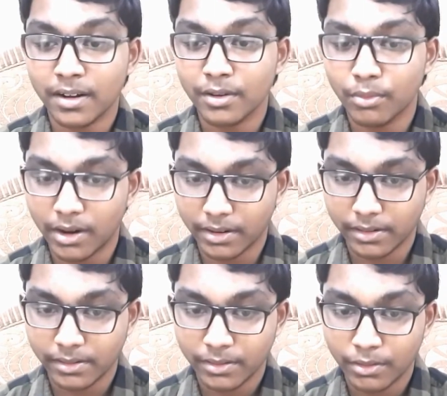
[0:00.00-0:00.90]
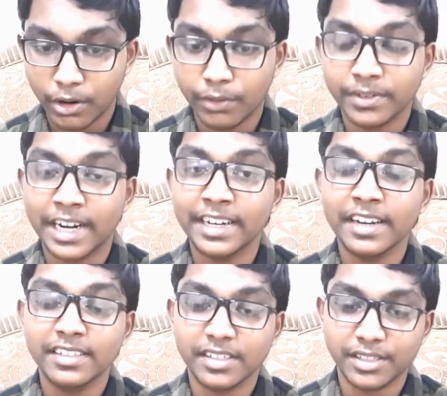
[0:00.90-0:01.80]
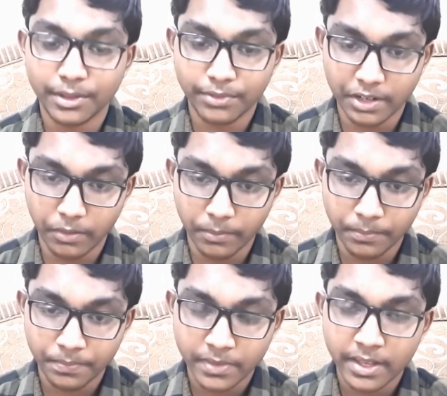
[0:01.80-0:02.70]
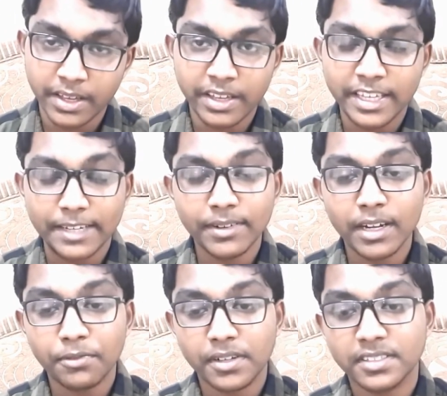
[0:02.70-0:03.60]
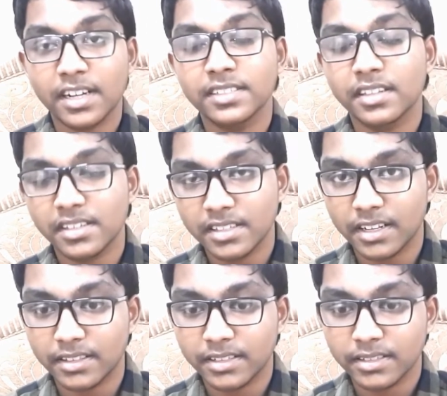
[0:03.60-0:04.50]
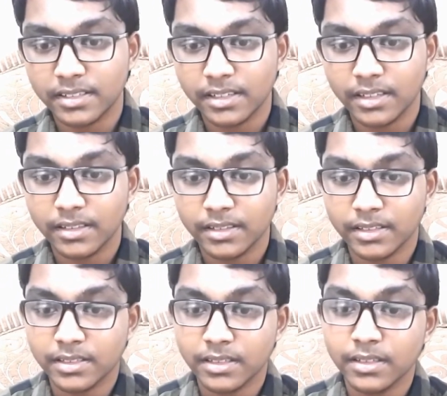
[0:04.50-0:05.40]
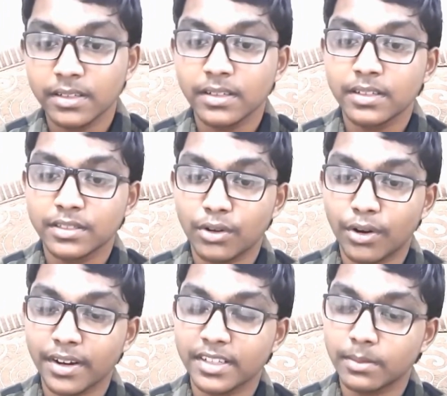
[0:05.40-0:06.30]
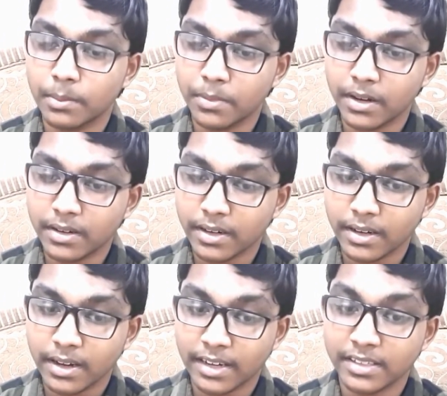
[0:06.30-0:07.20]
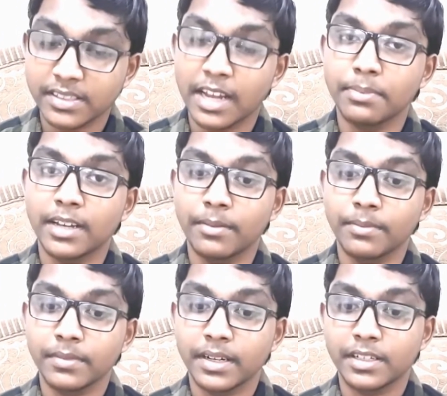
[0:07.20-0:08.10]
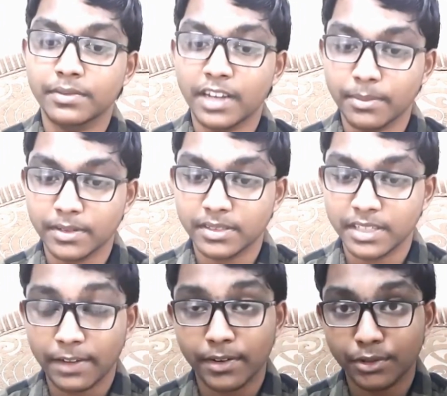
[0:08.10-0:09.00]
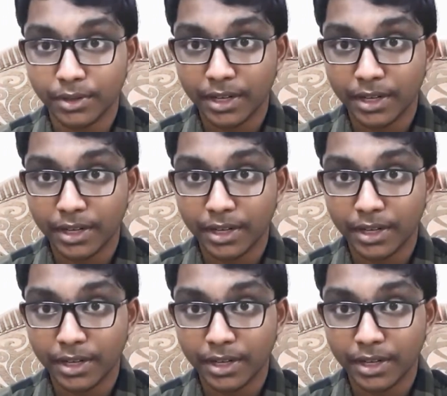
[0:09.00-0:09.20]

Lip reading: War of 1965. Even after Sastri's death, this slogan is remembered. At the same time, it is famous even today